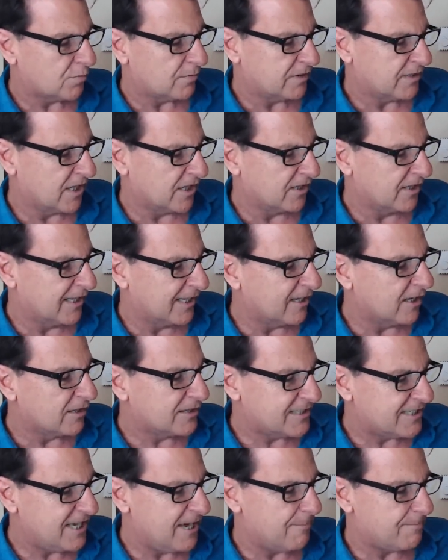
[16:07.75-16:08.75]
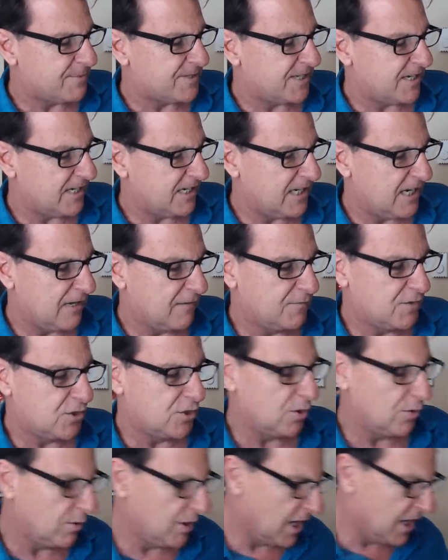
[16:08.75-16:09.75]
the little tips it gives
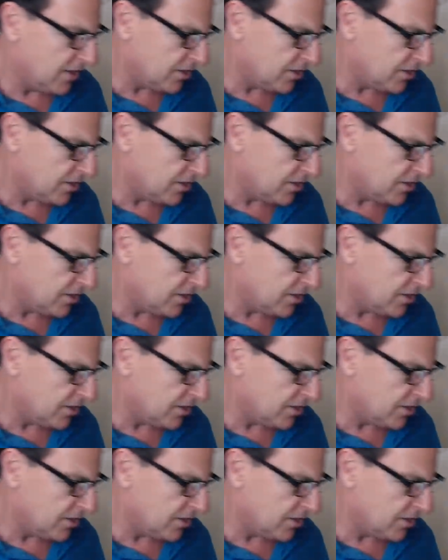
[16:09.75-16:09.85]
you